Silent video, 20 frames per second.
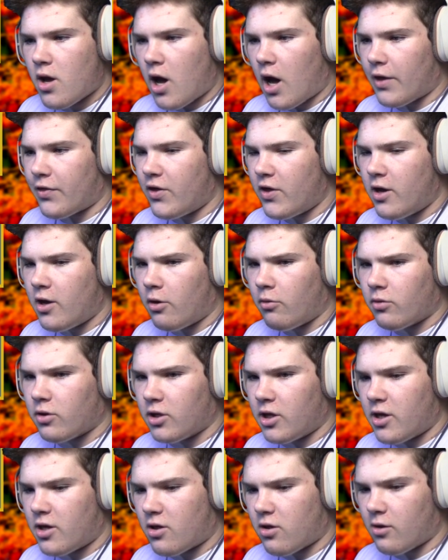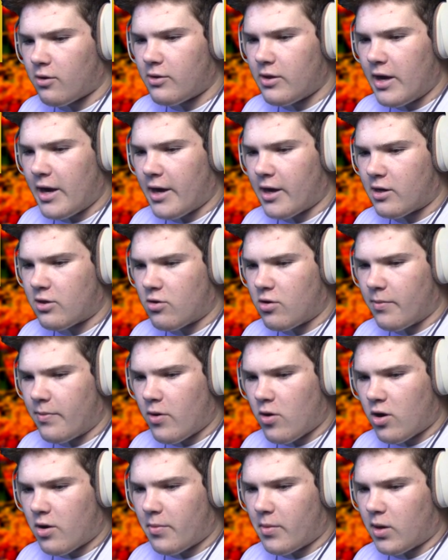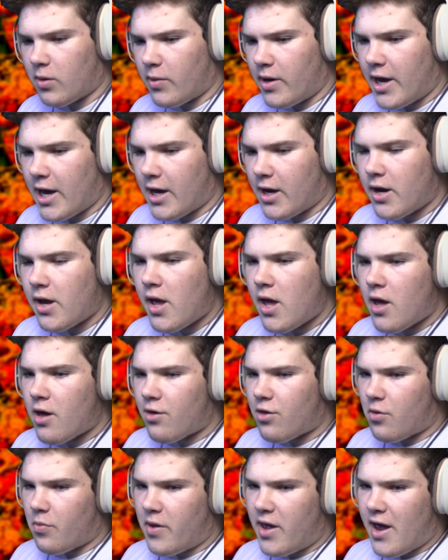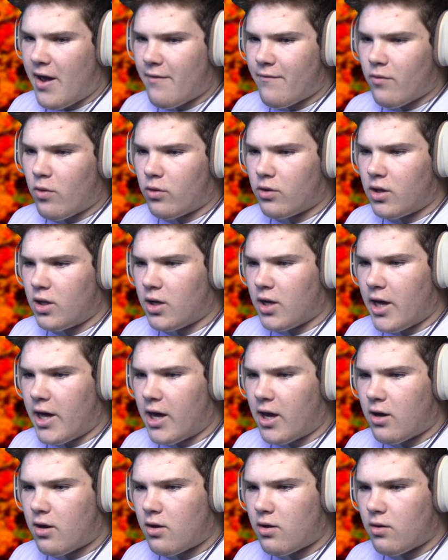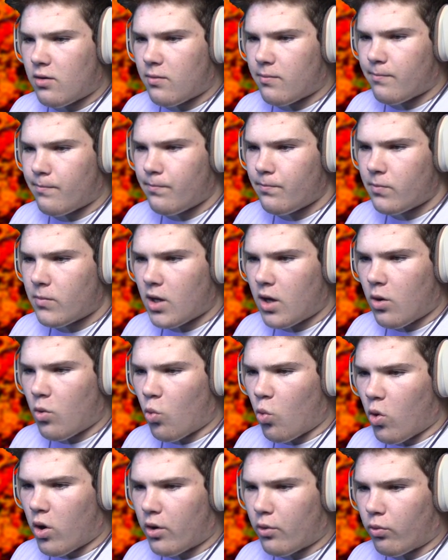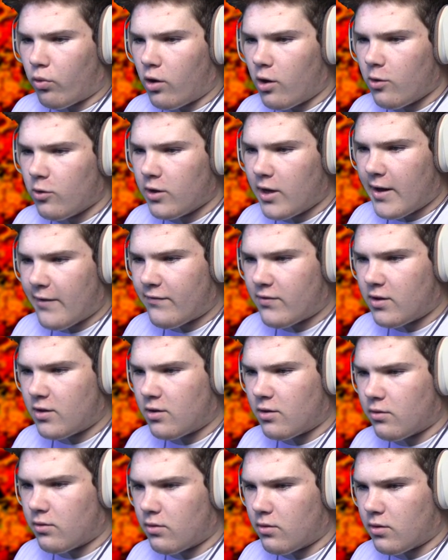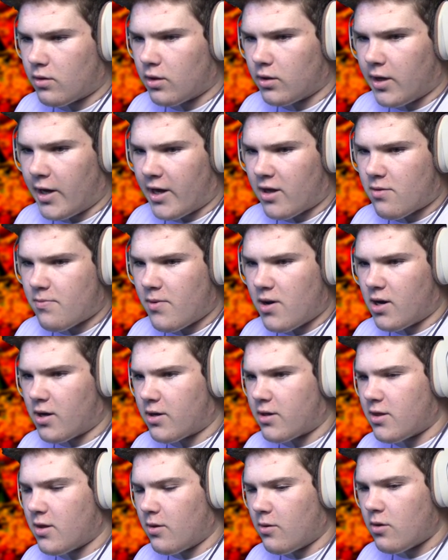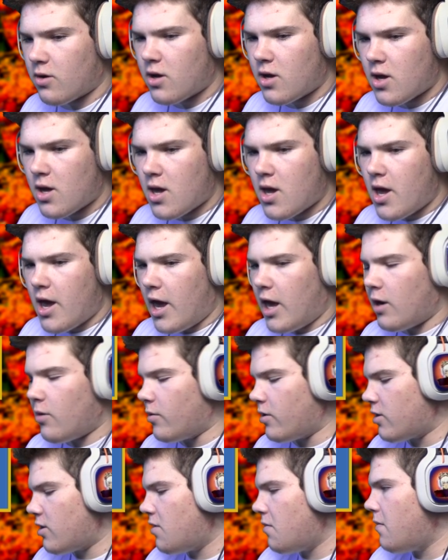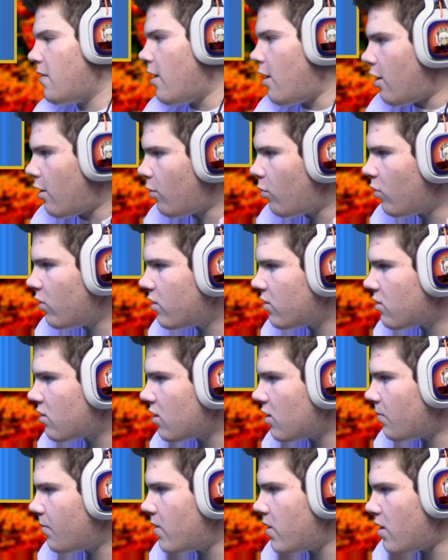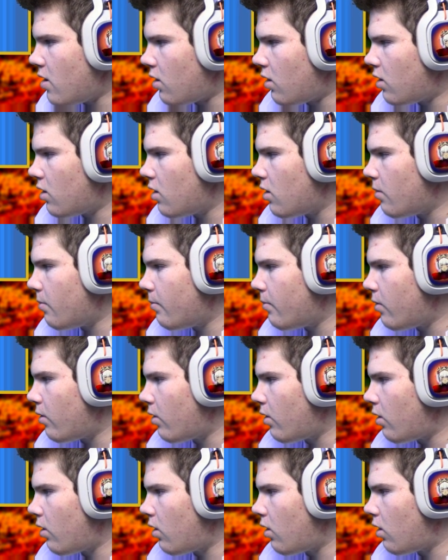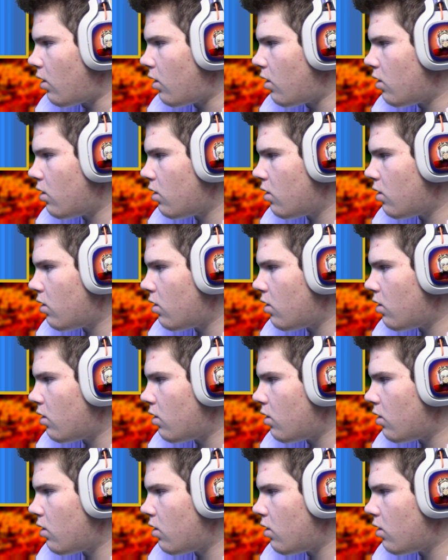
I think I released all the extra Pokemon we had, so we have only like one row left in the last box. So anyways, here we are. What is going to be our number?